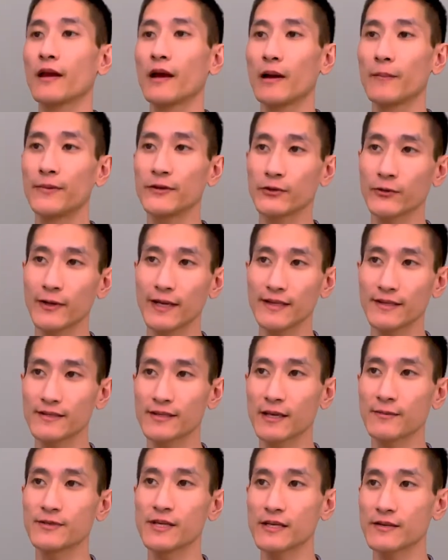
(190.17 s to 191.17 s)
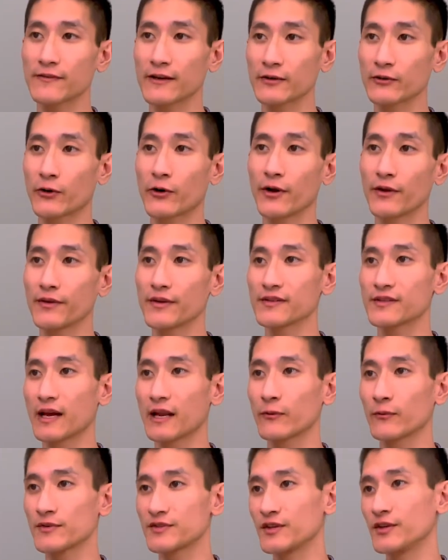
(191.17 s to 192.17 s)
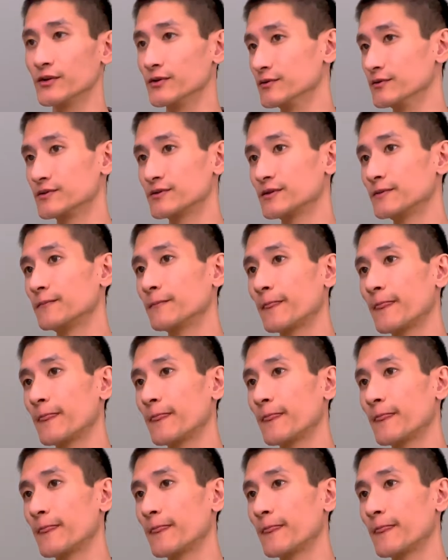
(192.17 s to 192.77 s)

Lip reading: A between subjects factorial design was used.